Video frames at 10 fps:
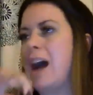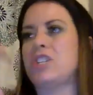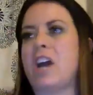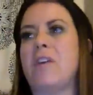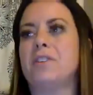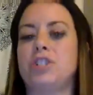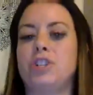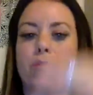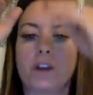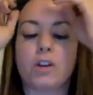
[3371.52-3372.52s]
I challenge
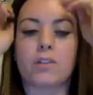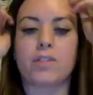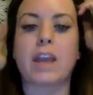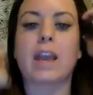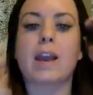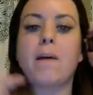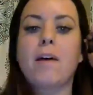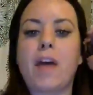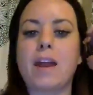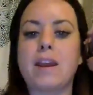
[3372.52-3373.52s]
you when you're thinking
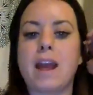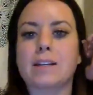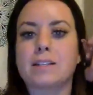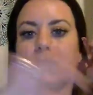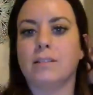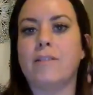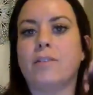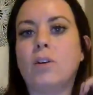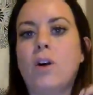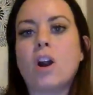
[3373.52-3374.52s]
about that next
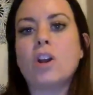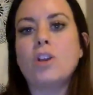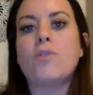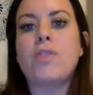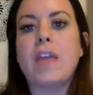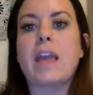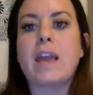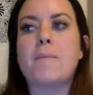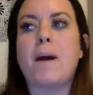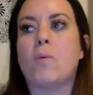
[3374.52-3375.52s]
level, are you
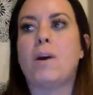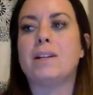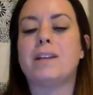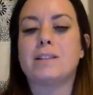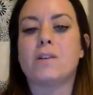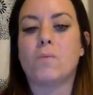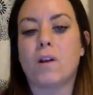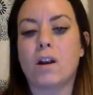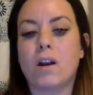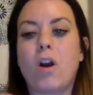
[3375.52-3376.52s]
thinking about what doesn't
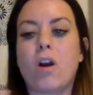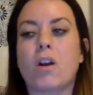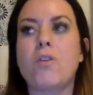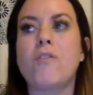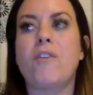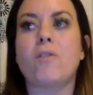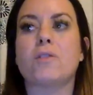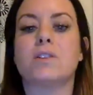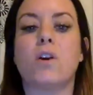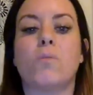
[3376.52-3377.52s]
work? are you
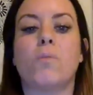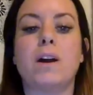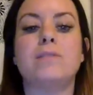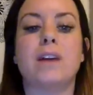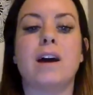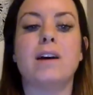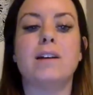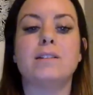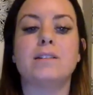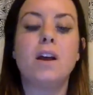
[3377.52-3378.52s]
focused on what
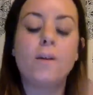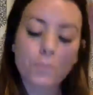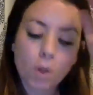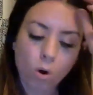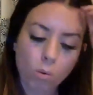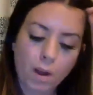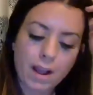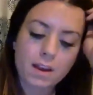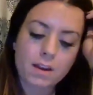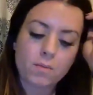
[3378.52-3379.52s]
does or
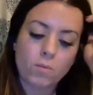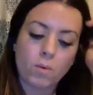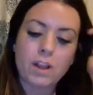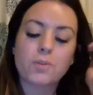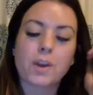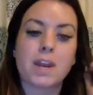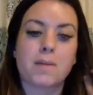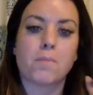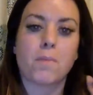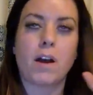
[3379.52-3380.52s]
what what you can
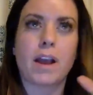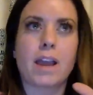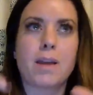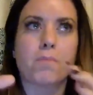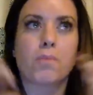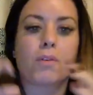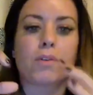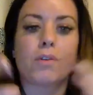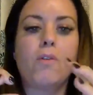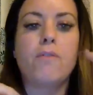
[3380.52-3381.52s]
Im- like
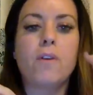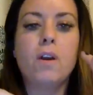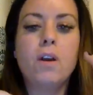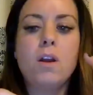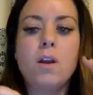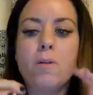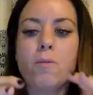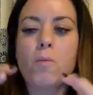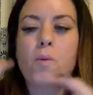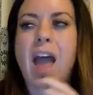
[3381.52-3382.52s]
improve
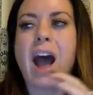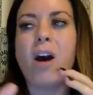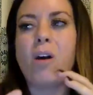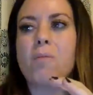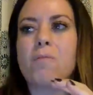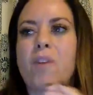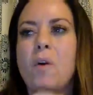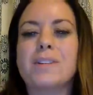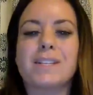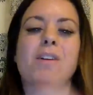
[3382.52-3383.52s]
without
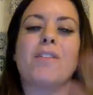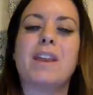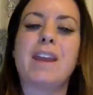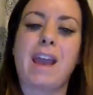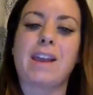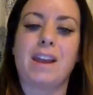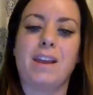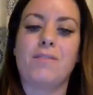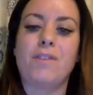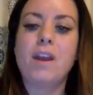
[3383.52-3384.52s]
focusing on the
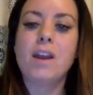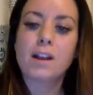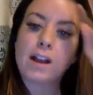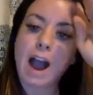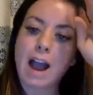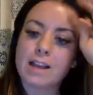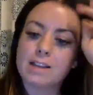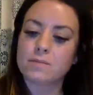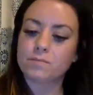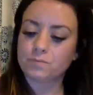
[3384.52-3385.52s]
negative guys